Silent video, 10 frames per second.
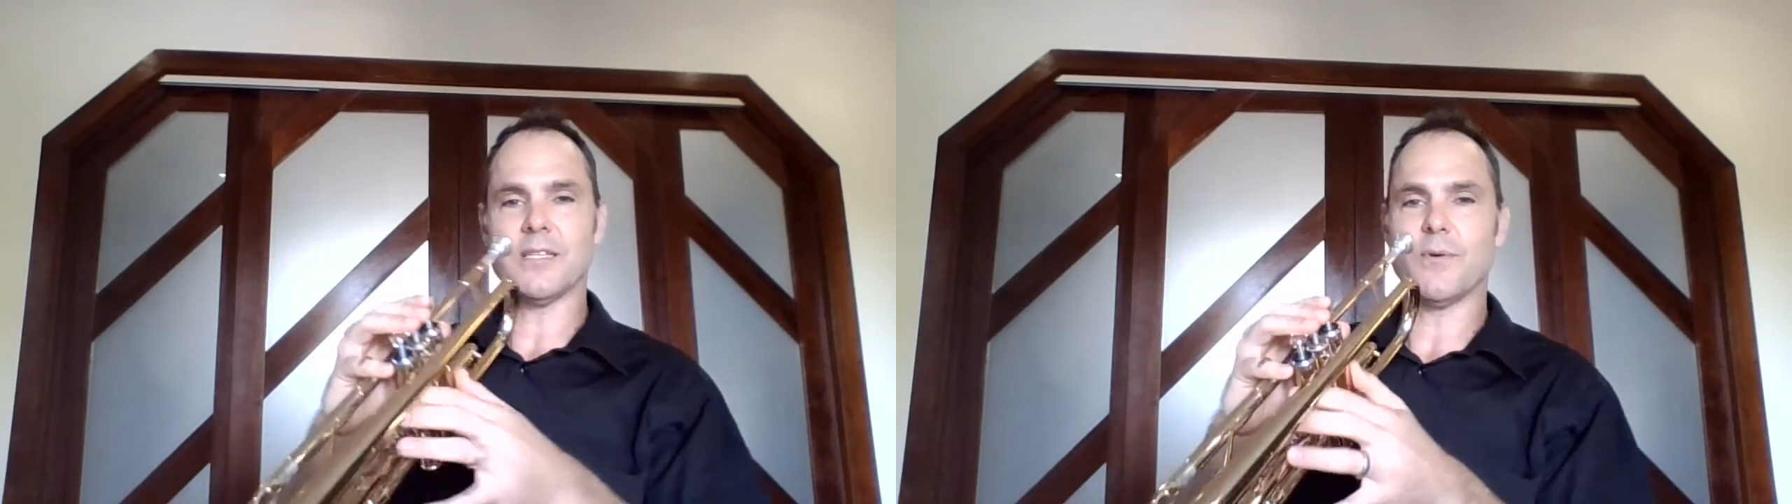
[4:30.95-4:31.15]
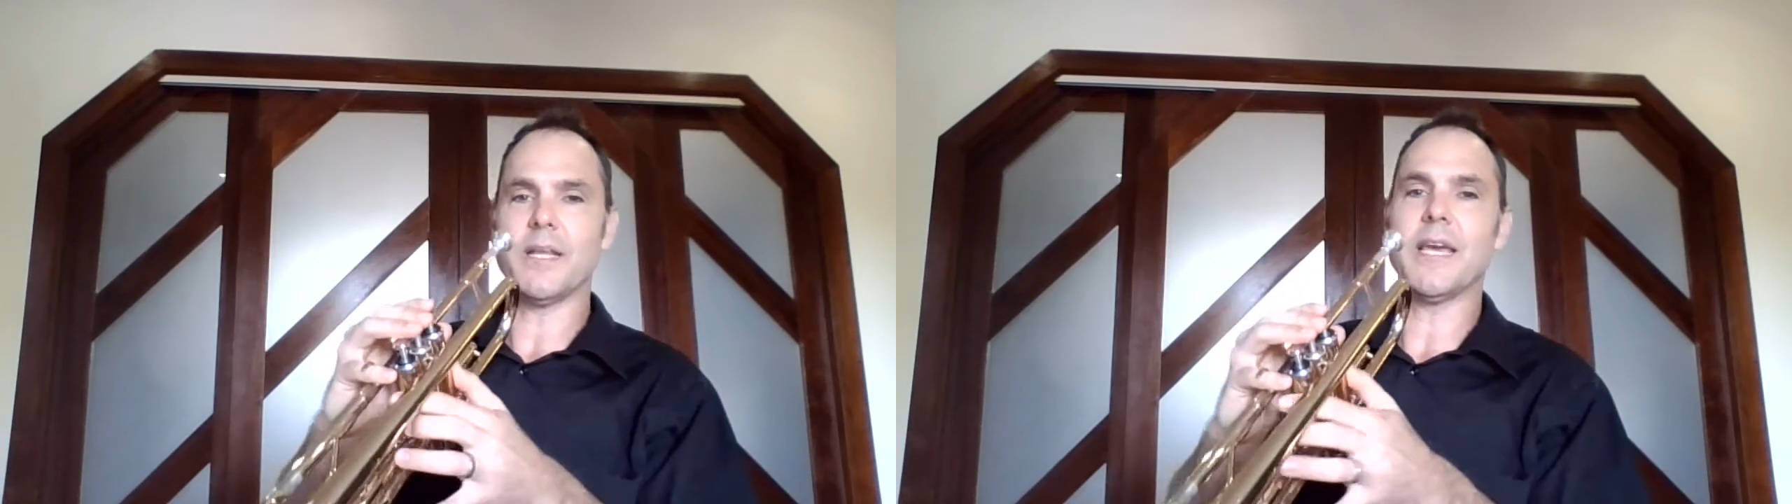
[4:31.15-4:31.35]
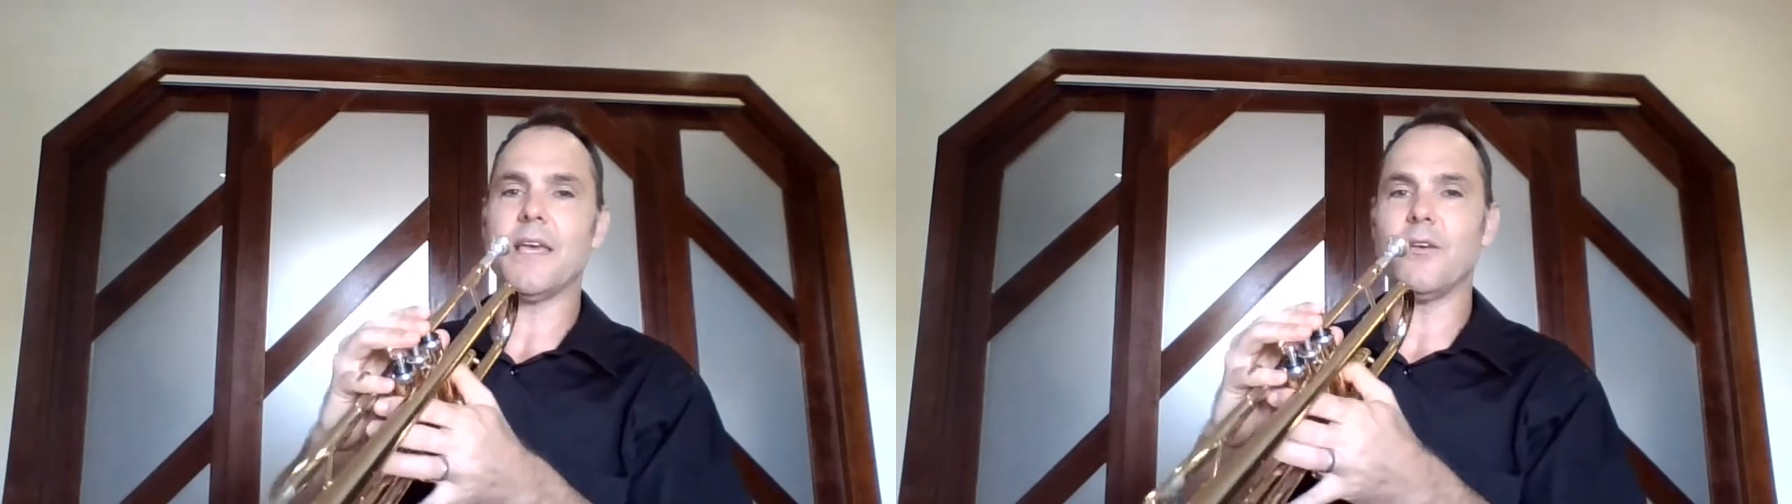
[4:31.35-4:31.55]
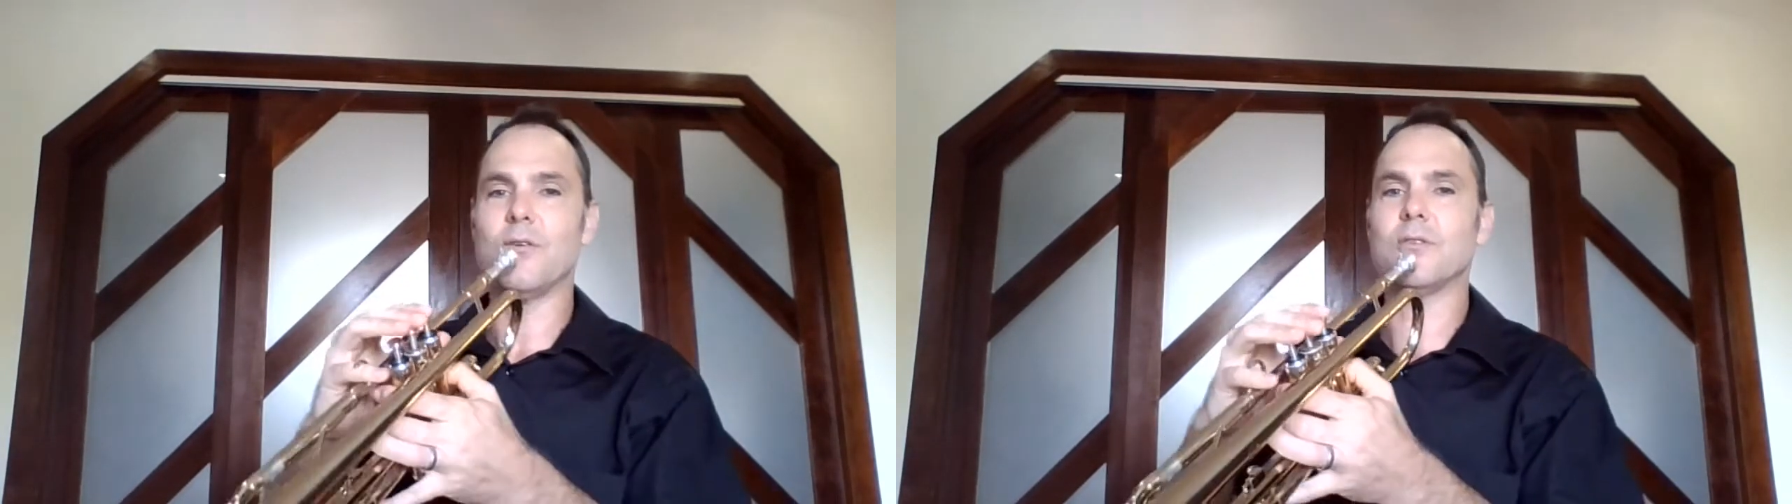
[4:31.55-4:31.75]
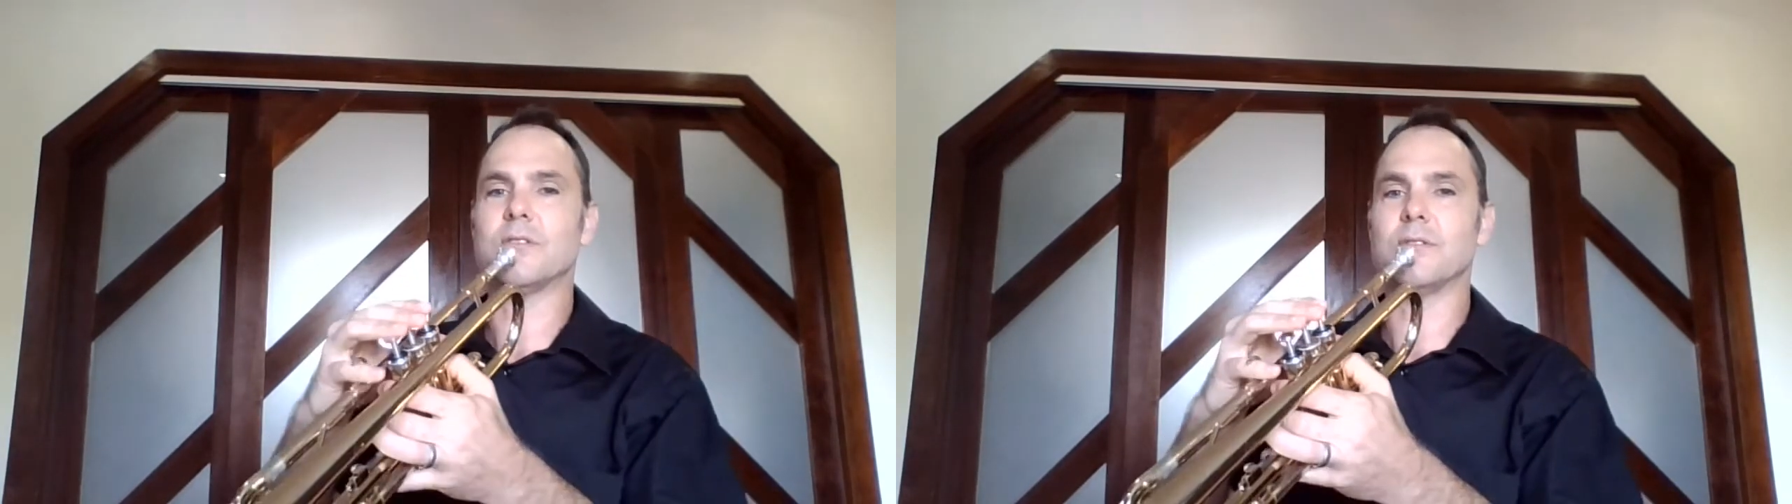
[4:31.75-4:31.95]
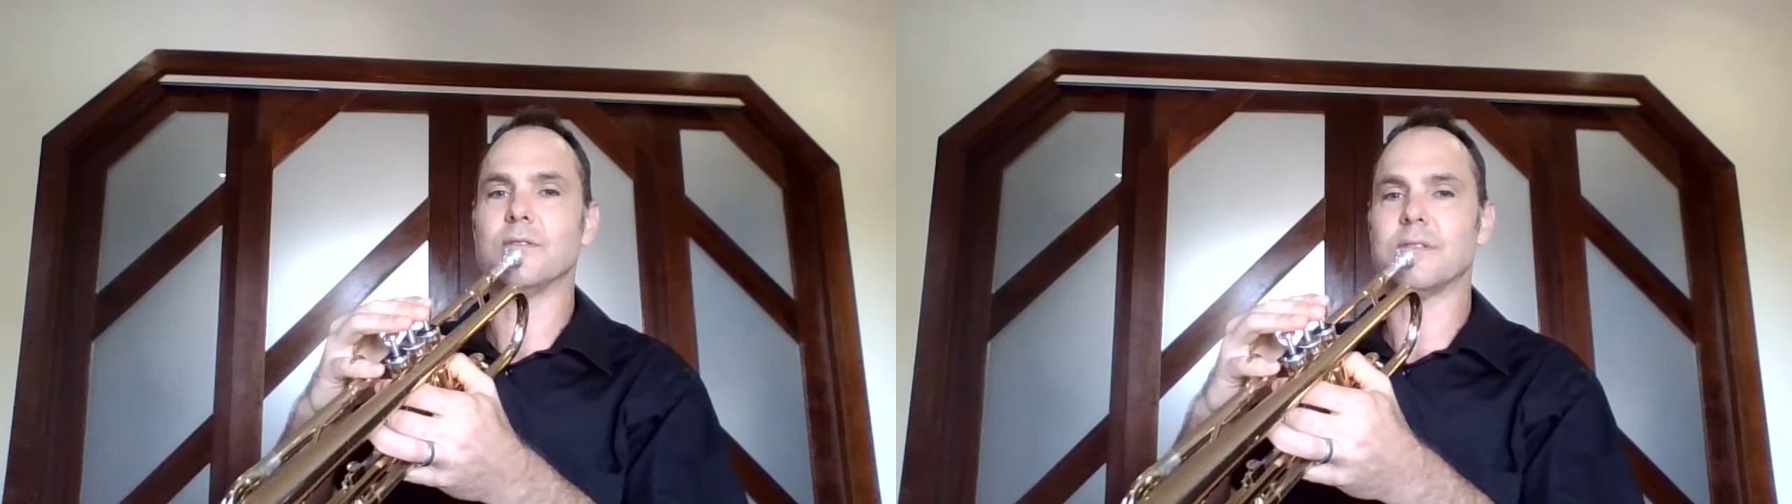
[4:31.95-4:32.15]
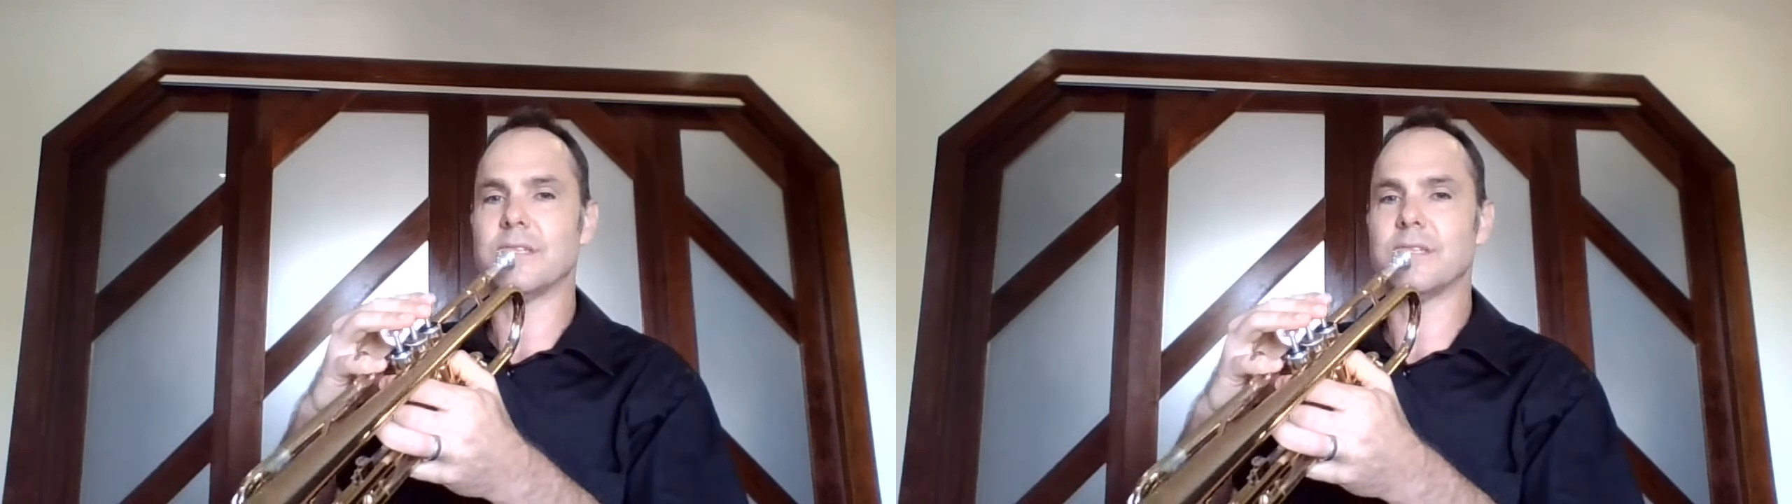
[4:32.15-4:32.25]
I want to get used to